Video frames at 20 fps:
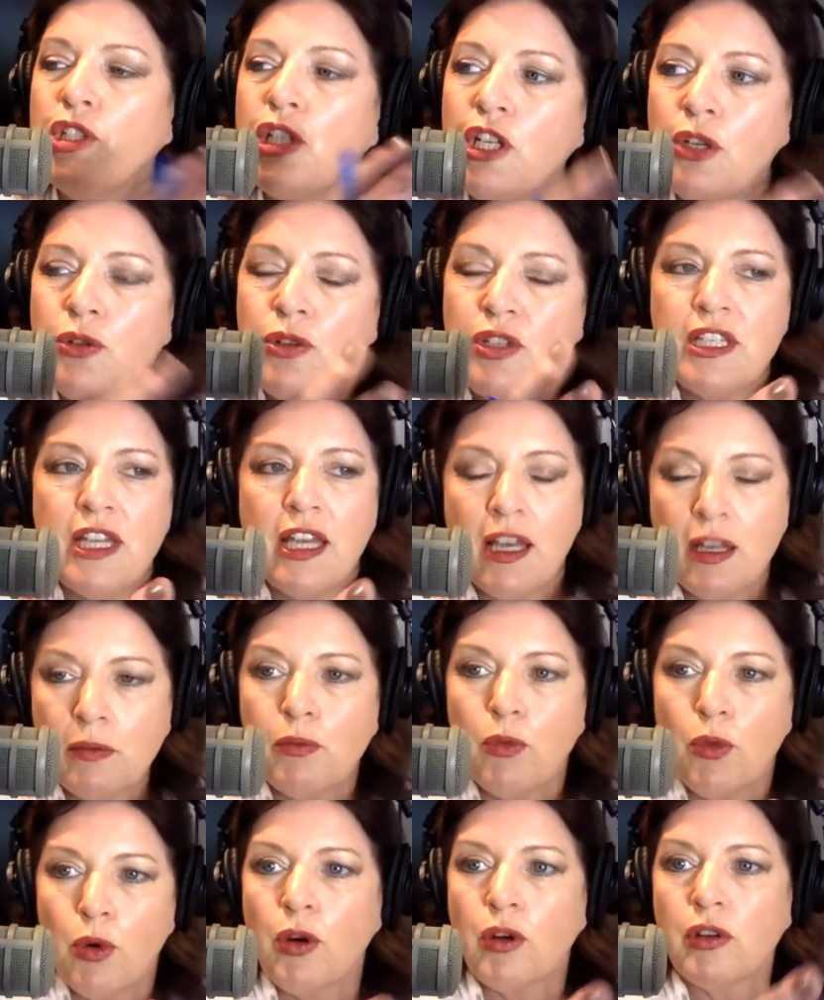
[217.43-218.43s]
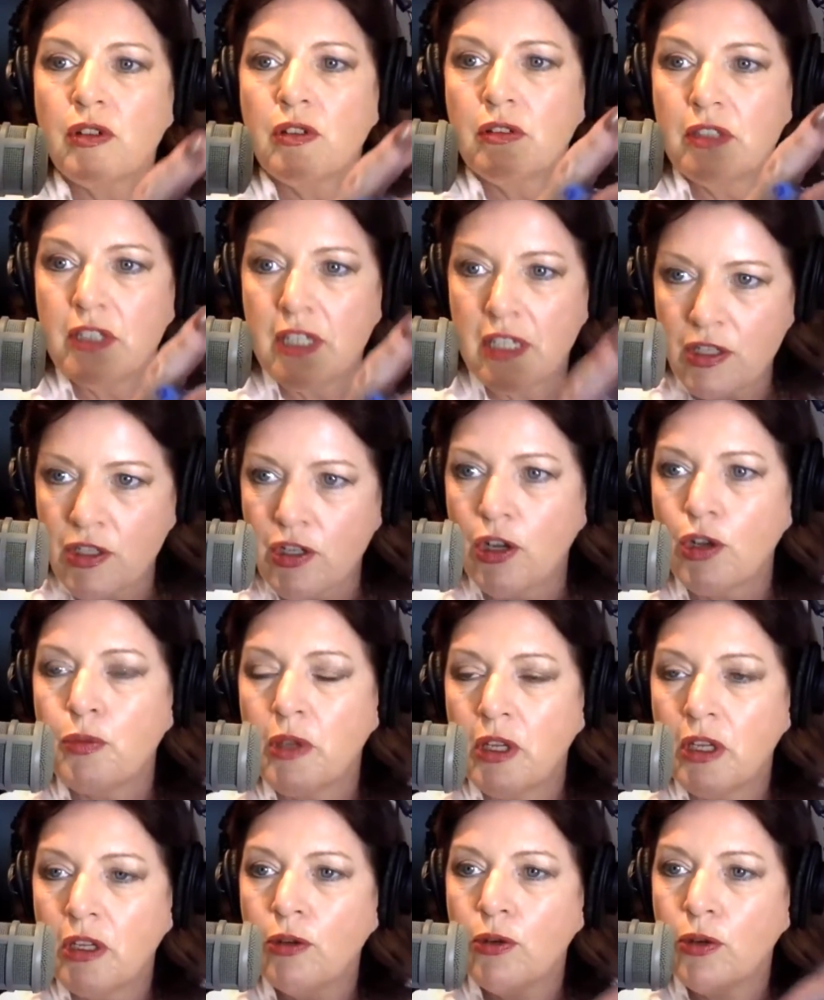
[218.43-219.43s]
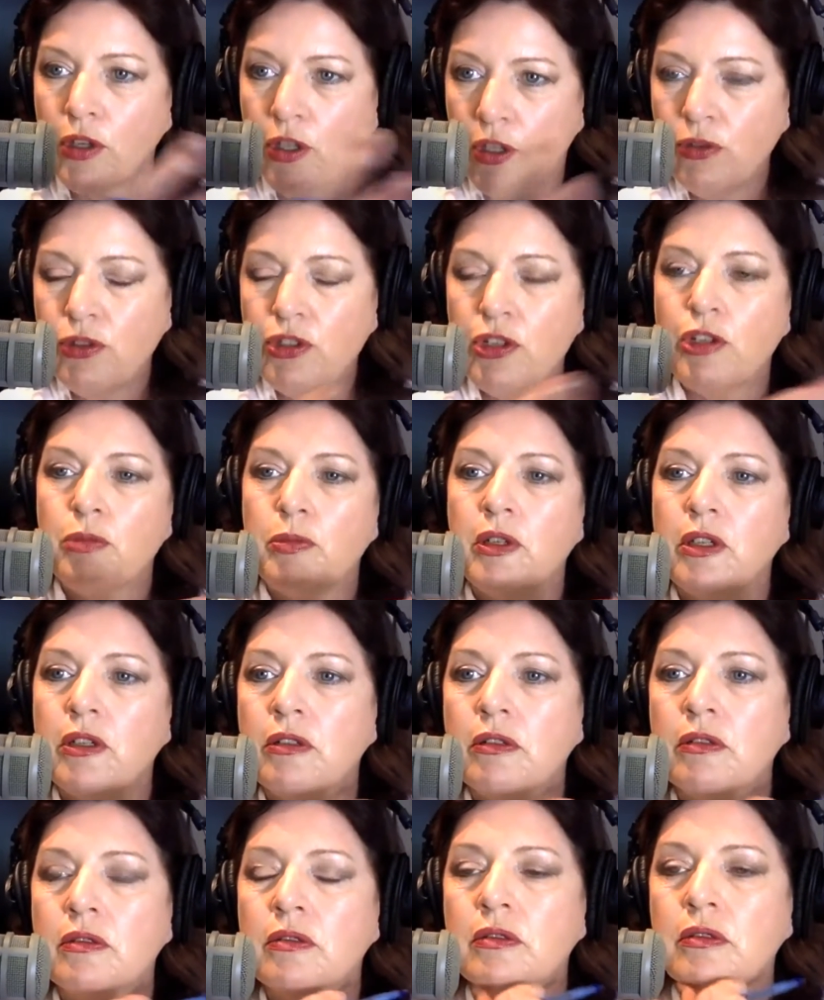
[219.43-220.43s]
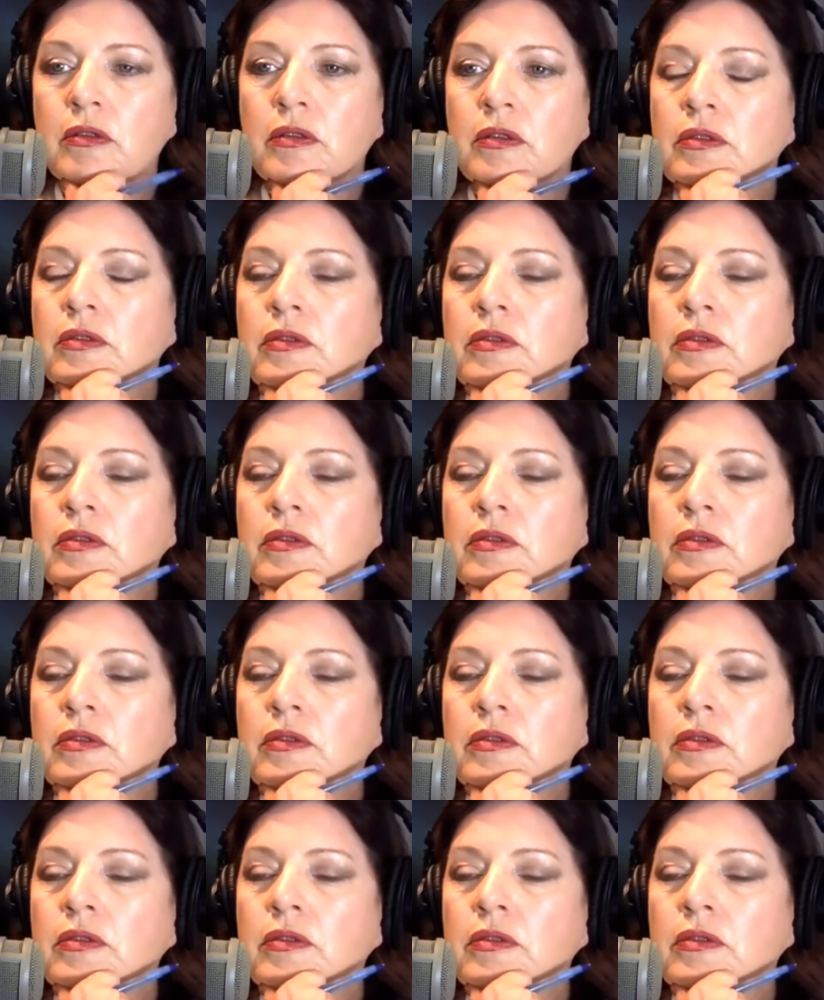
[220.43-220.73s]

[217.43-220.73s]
But do you see it more dystopian or utopian?